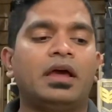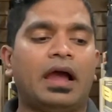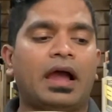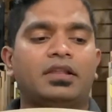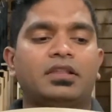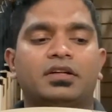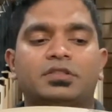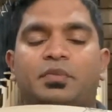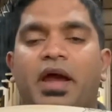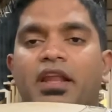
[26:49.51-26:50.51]
and the
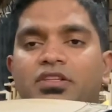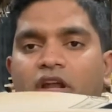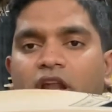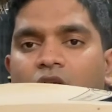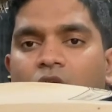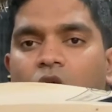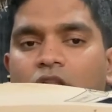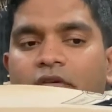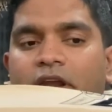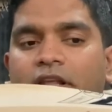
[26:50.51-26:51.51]
spine is running all the
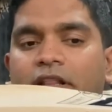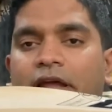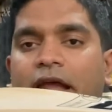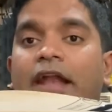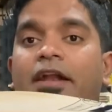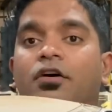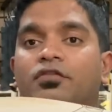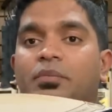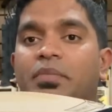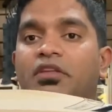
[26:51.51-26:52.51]
way till the end of the
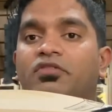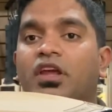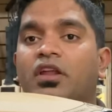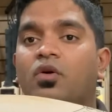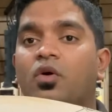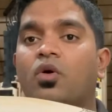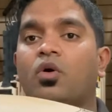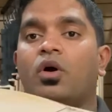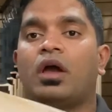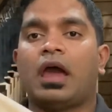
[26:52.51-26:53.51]
B3 logo
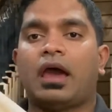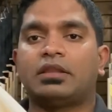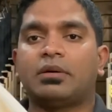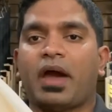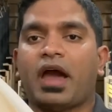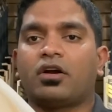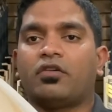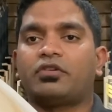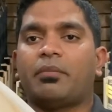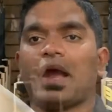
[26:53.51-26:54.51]
at the back of
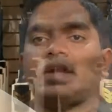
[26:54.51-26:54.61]
the bat.